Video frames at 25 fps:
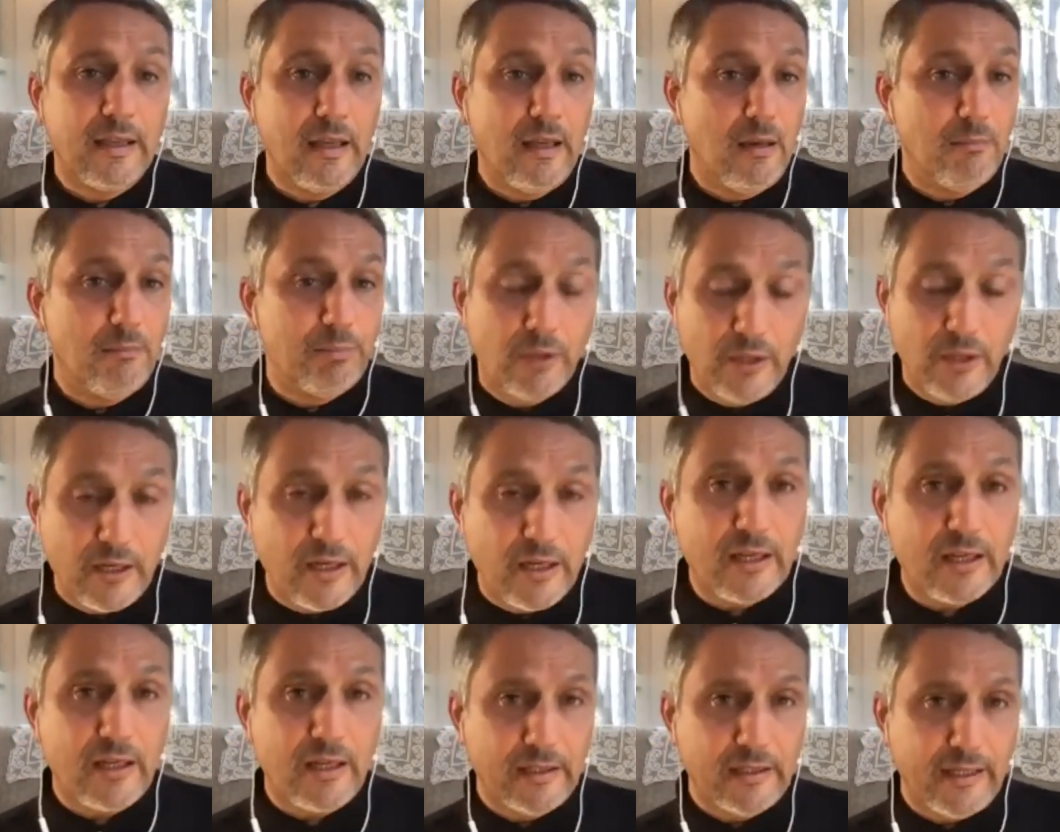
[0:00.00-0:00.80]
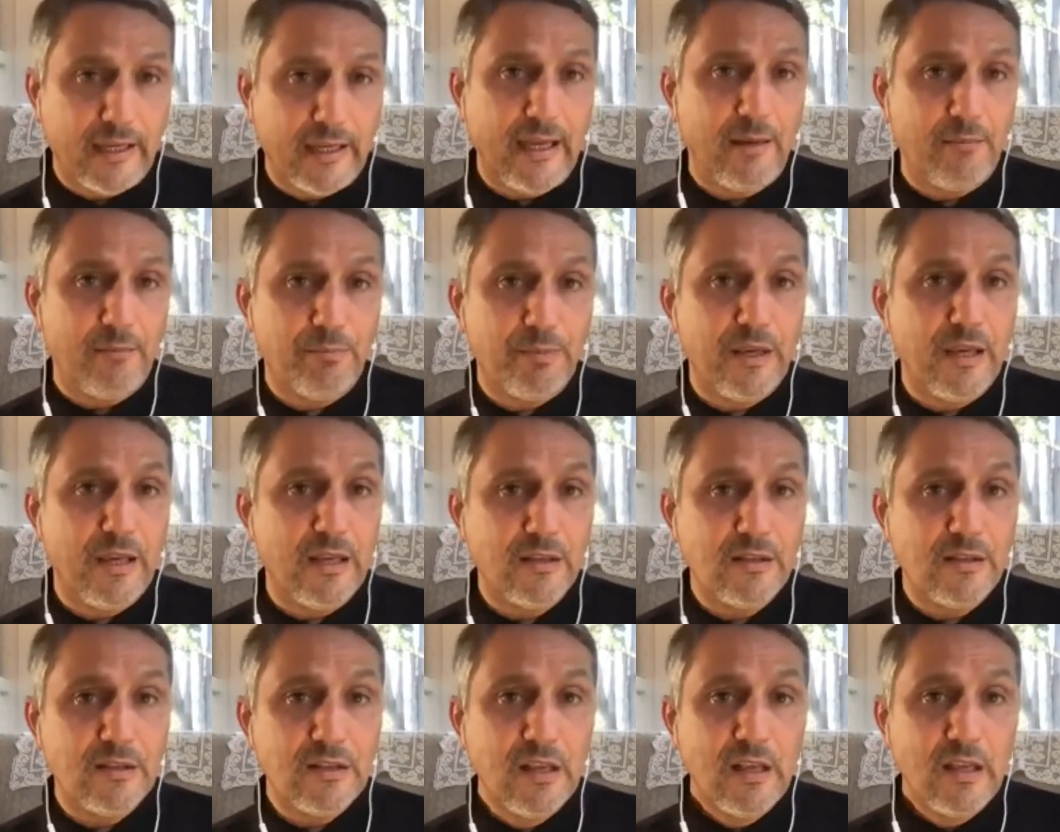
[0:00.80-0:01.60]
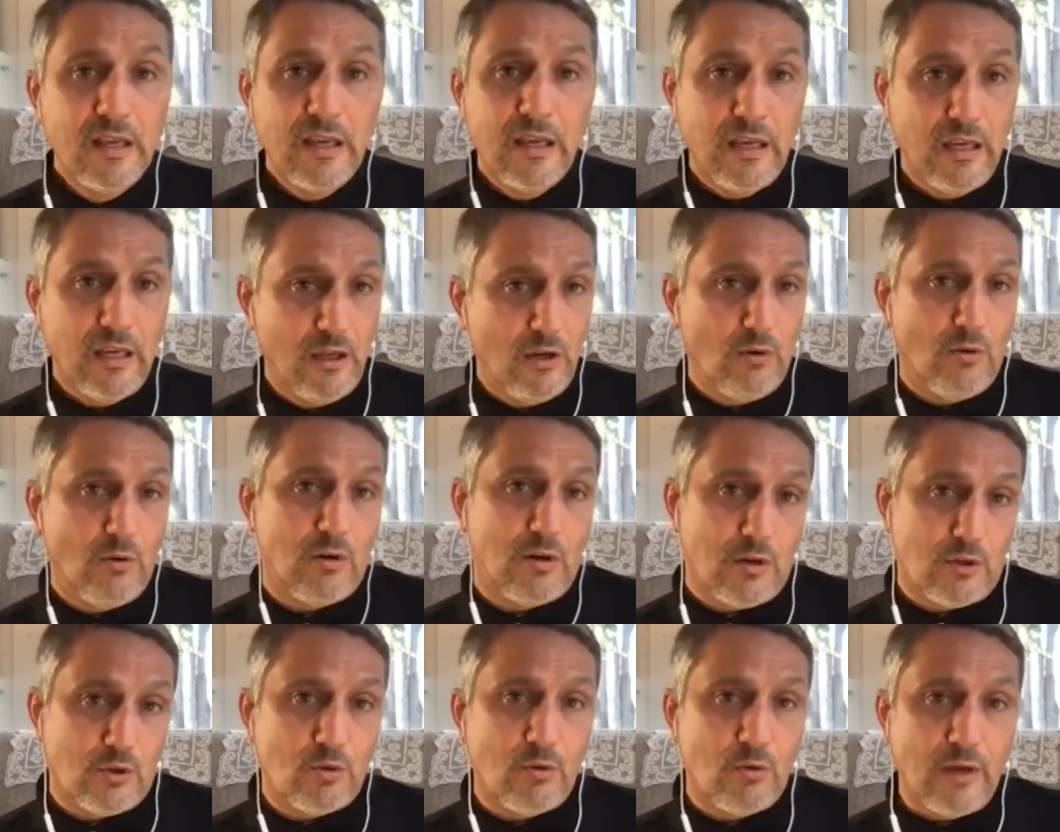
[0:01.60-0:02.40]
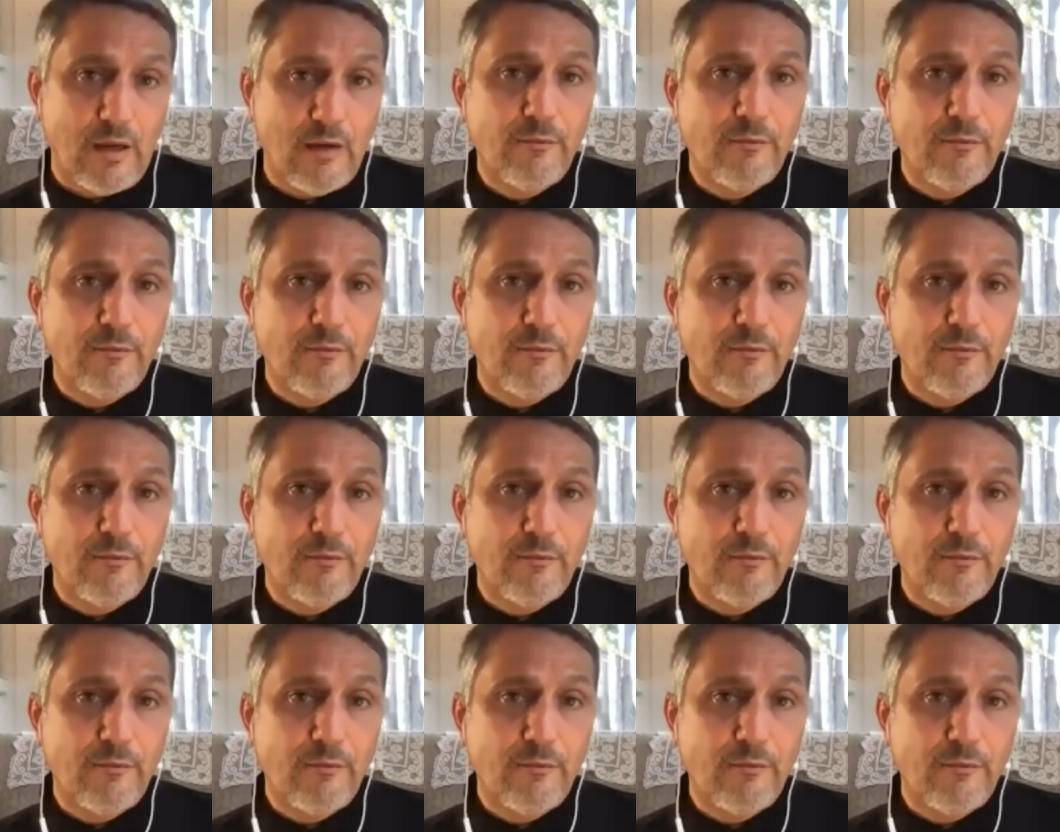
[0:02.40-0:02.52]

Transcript: political campaigns in order to